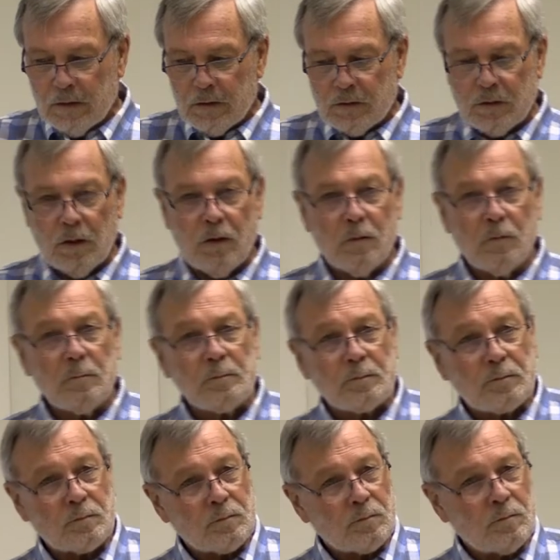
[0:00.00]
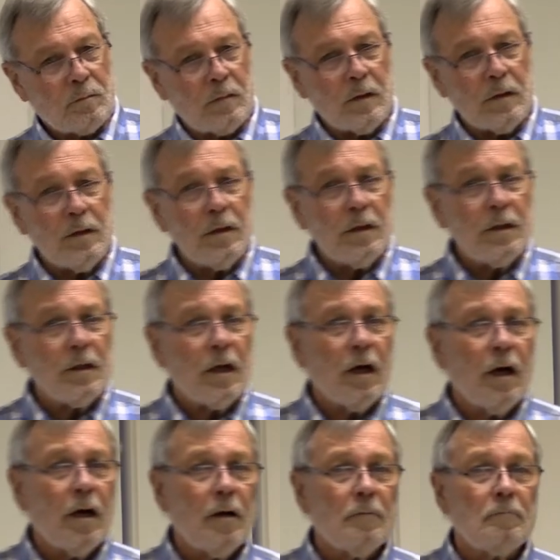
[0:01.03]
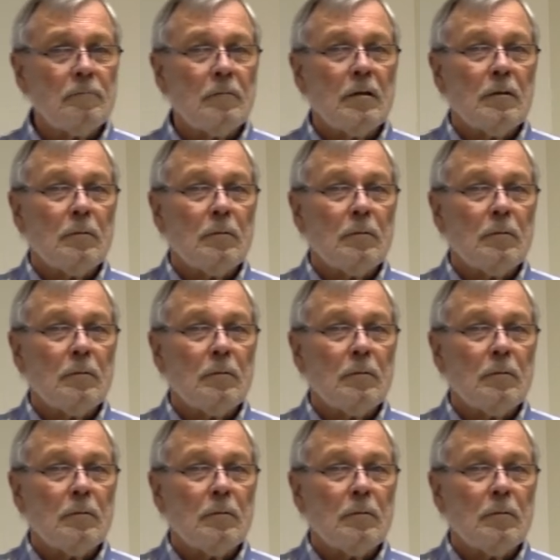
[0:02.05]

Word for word: So the um,